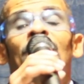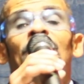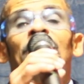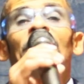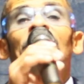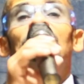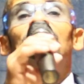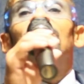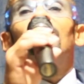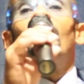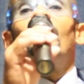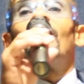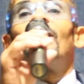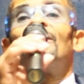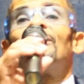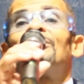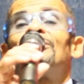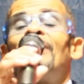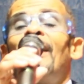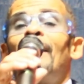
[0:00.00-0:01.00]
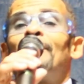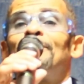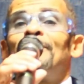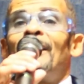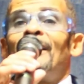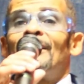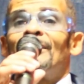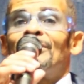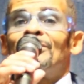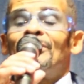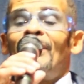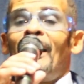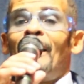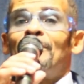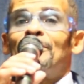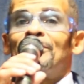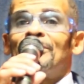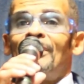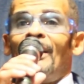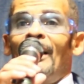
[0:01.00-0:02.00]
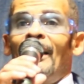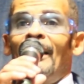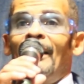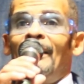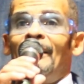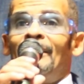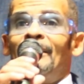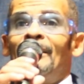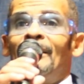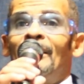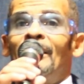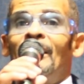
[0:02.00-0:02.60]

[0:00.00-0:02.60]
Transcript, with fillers: This joker stopped at a stop sign,